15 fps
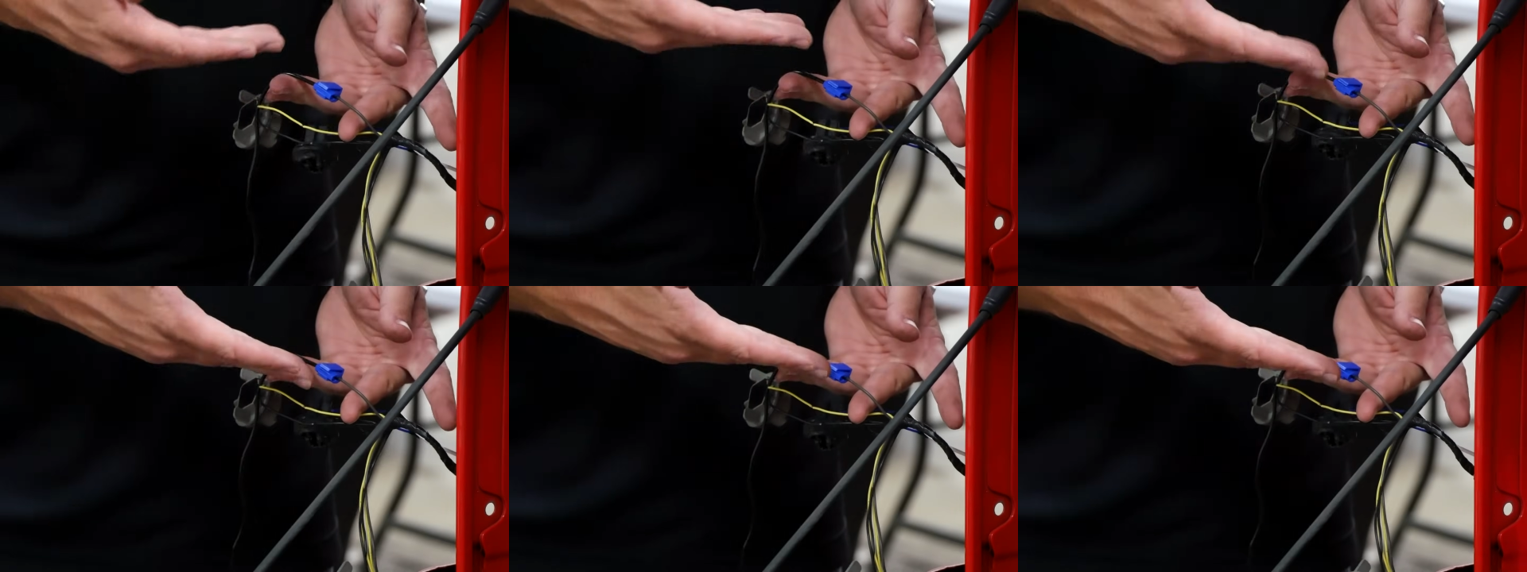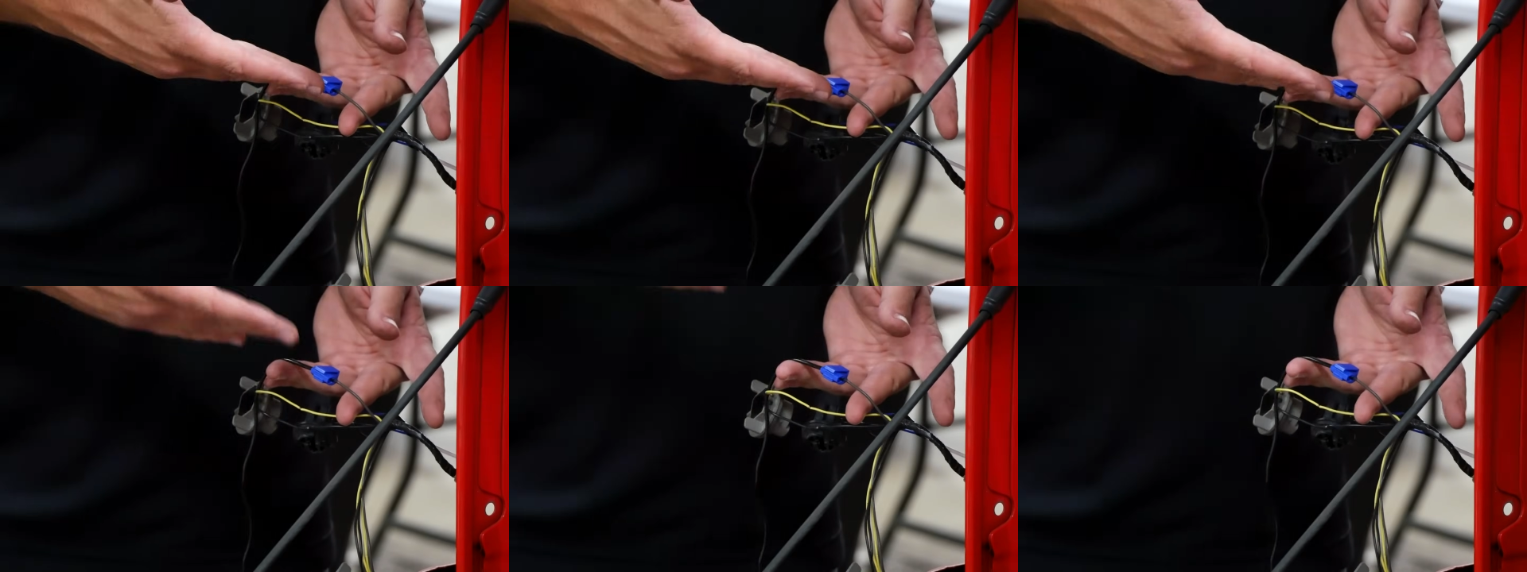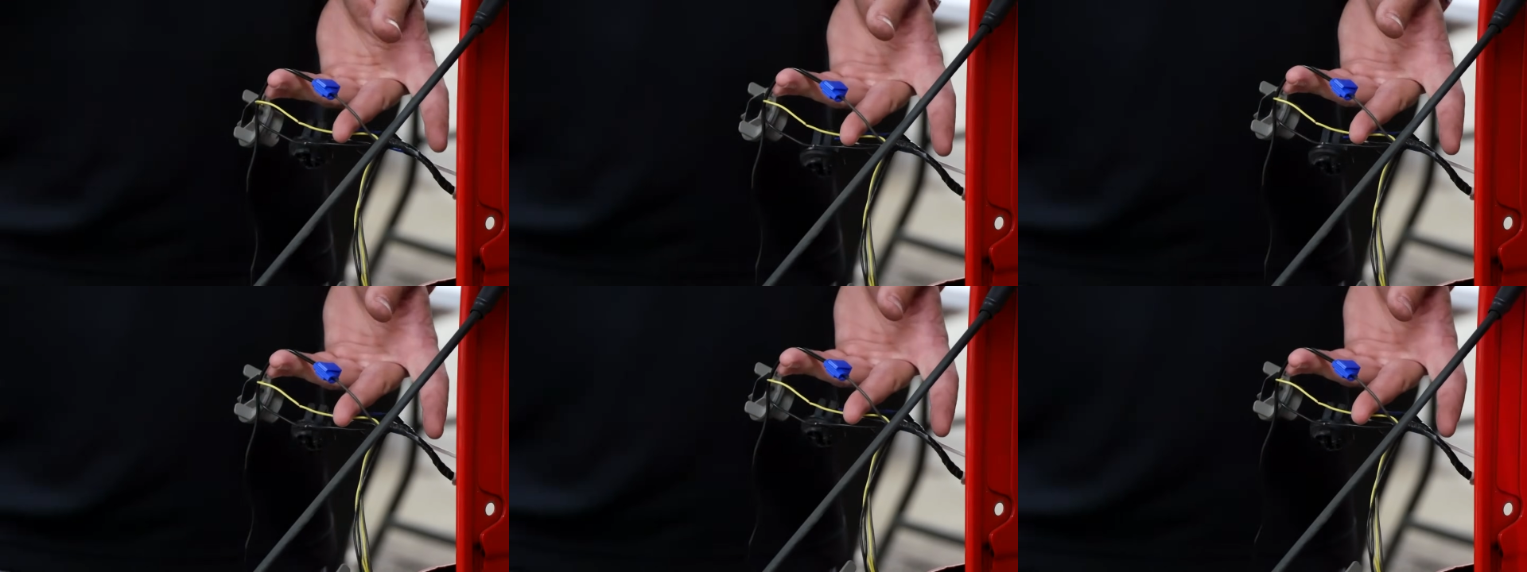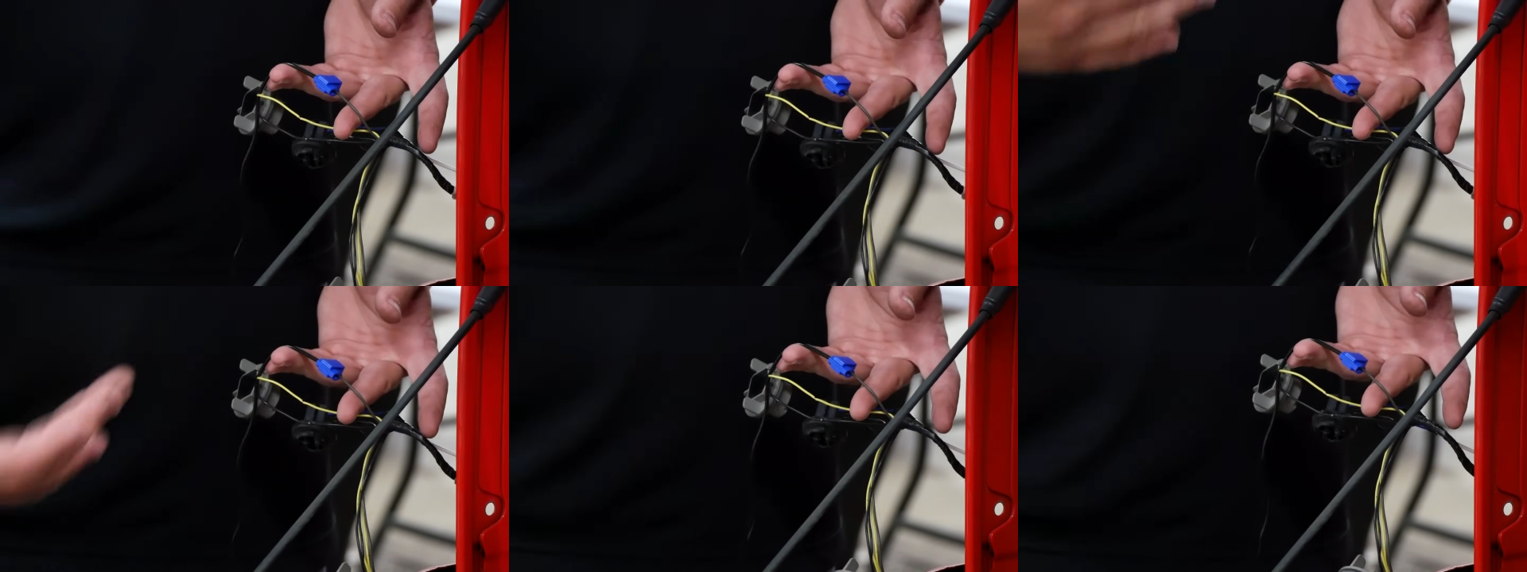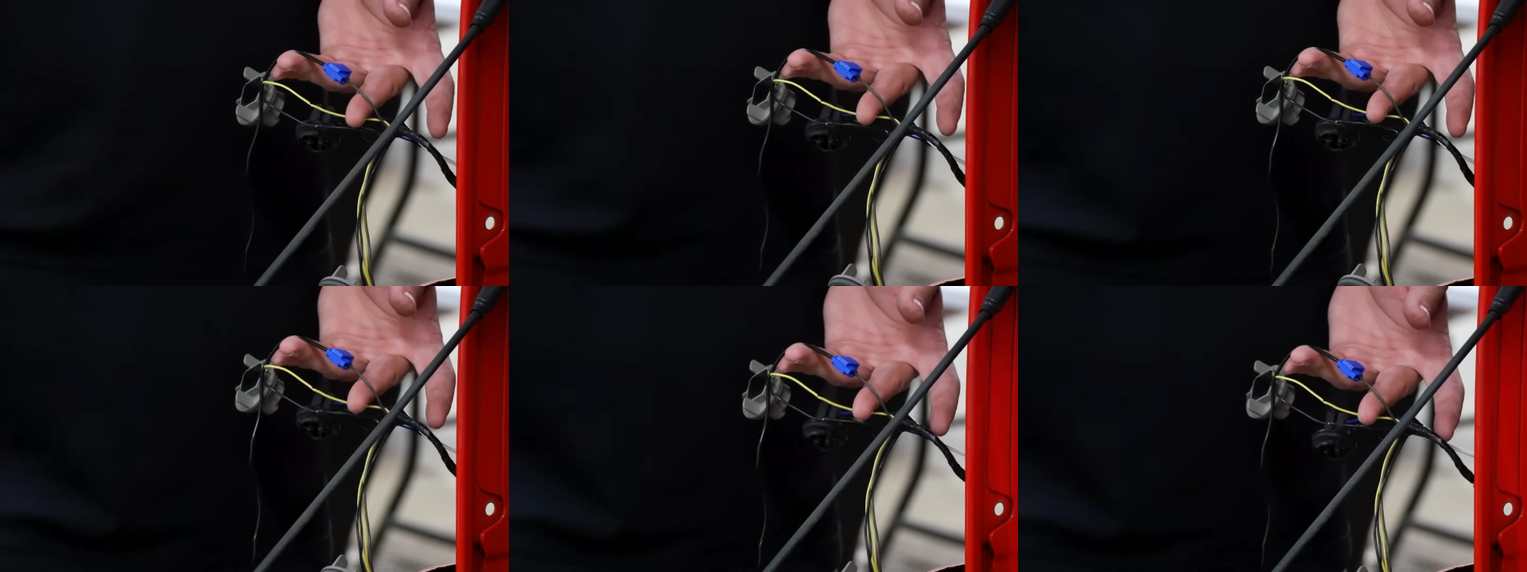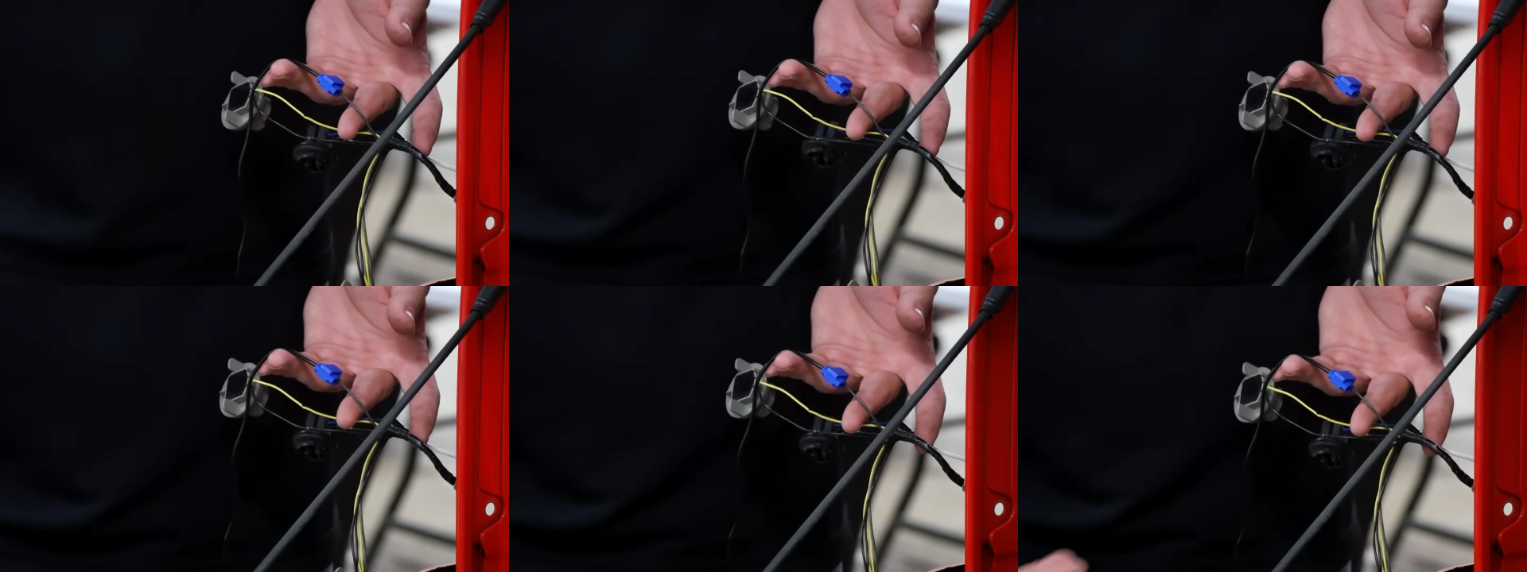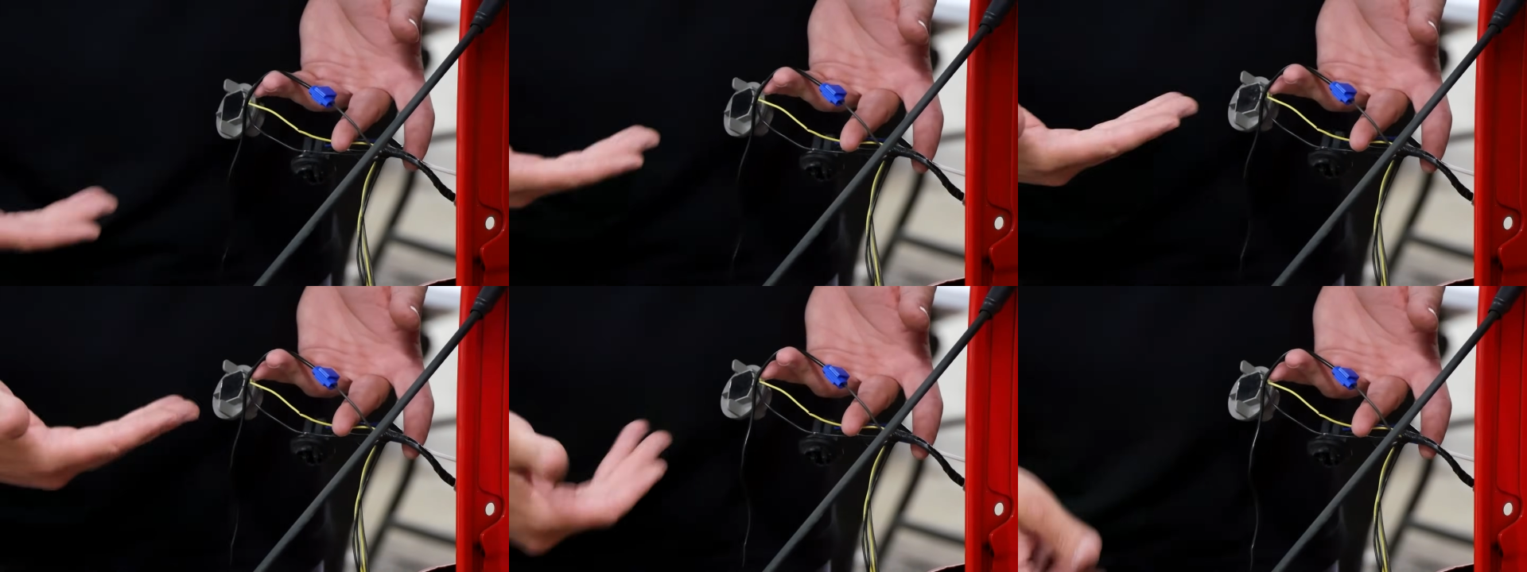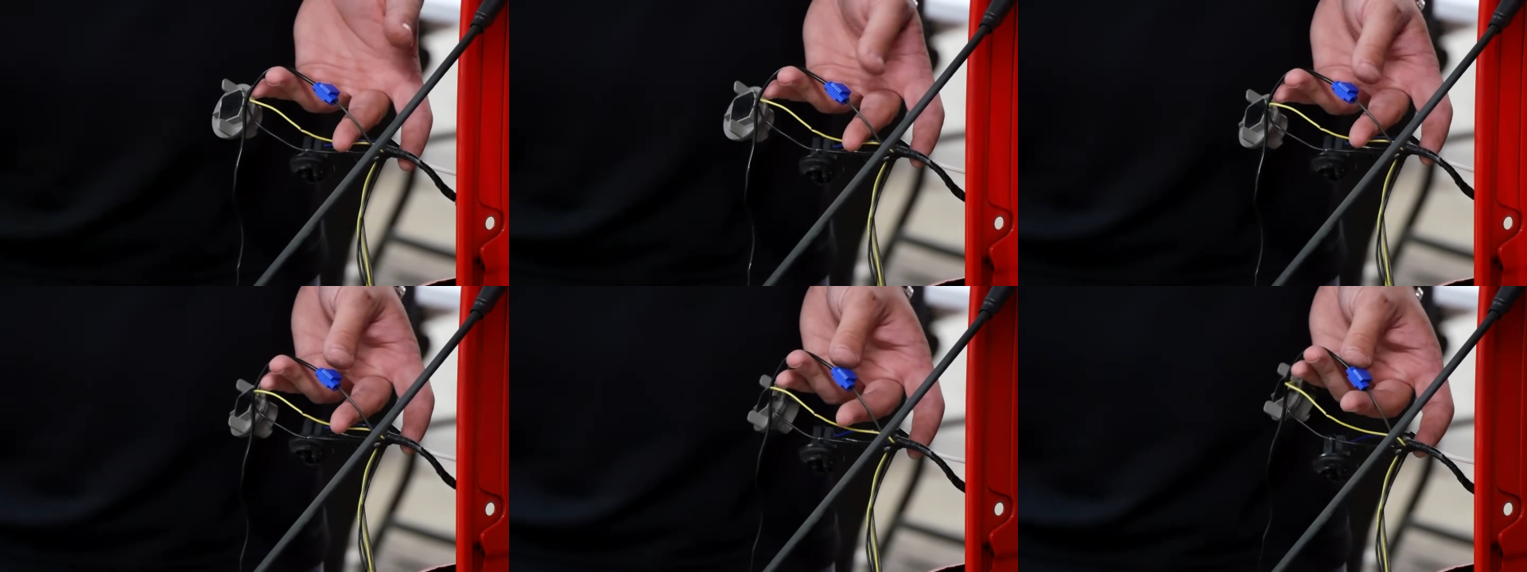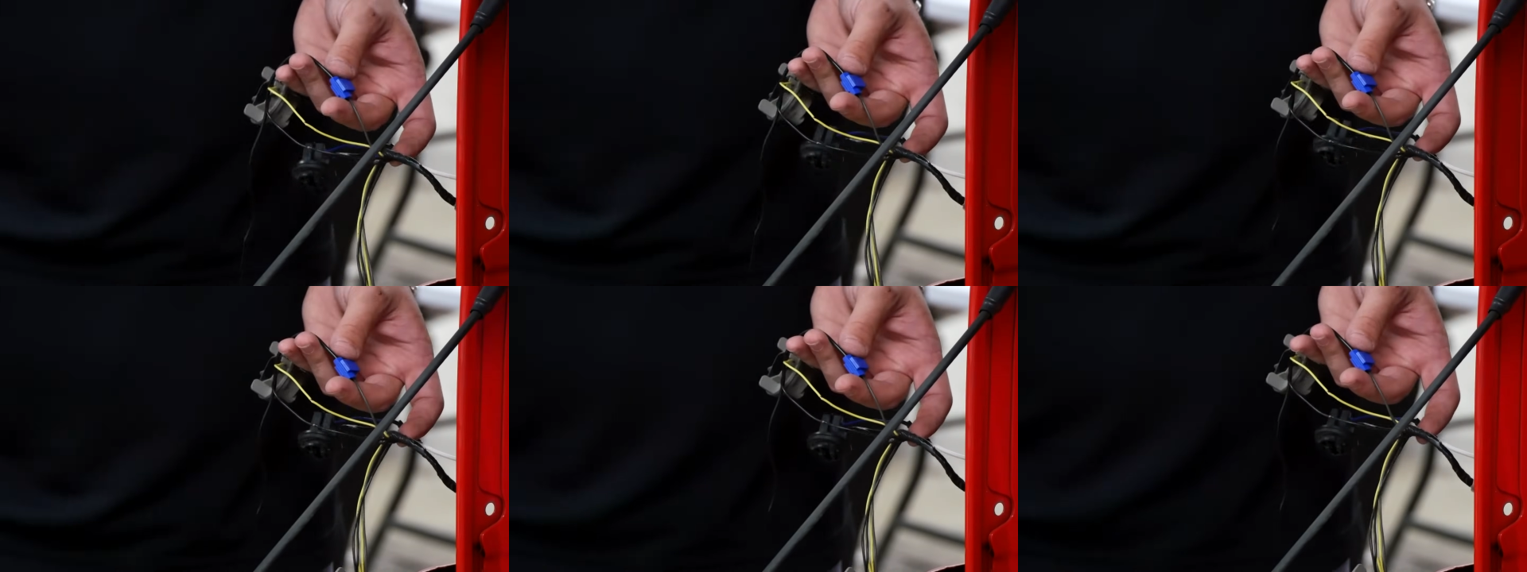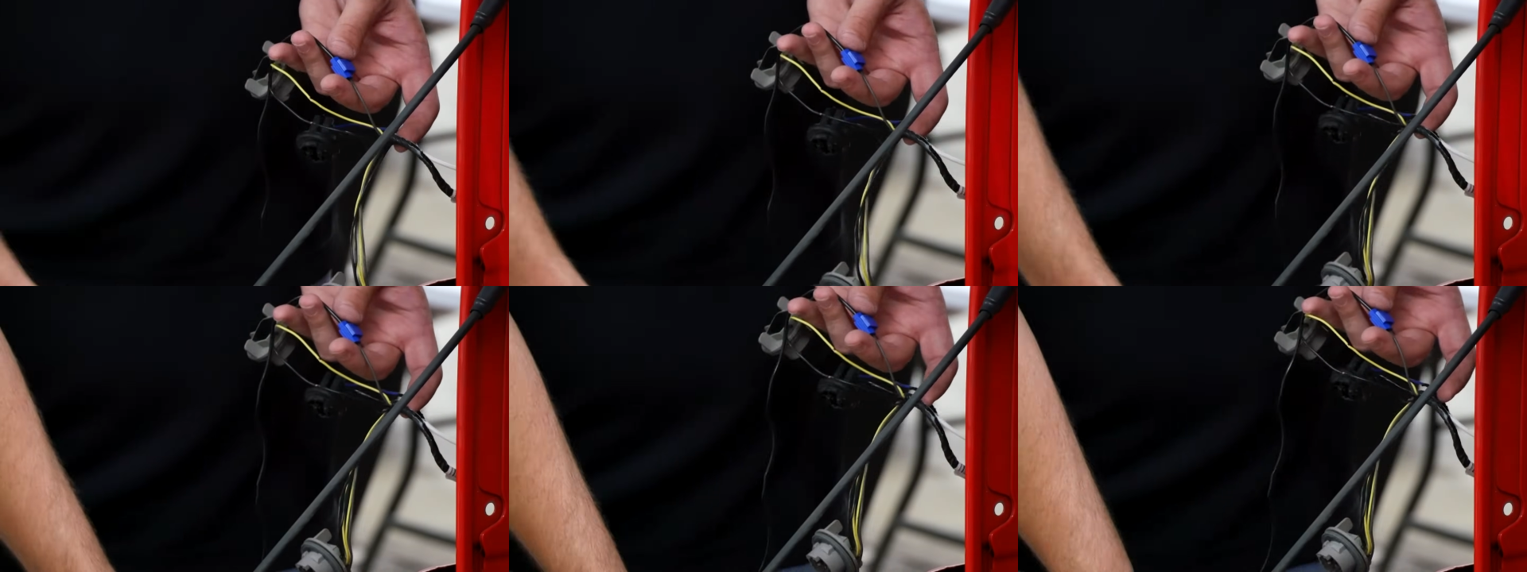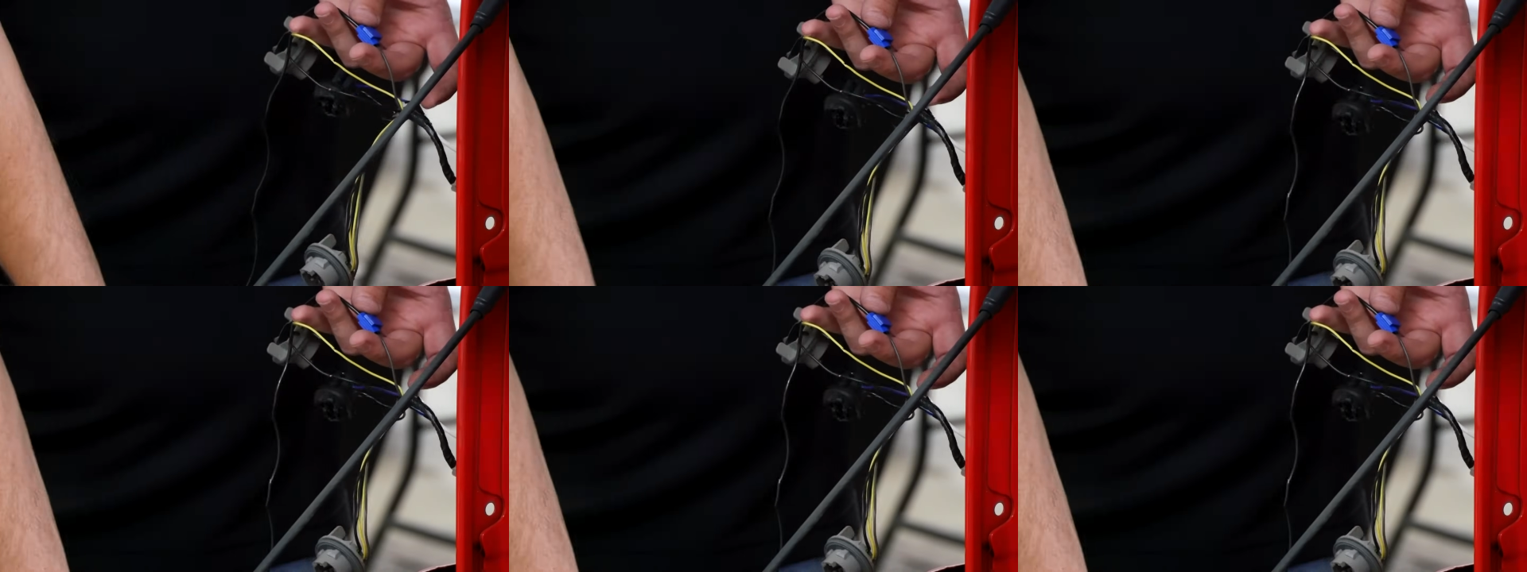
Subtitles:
[unreadable: no face in view]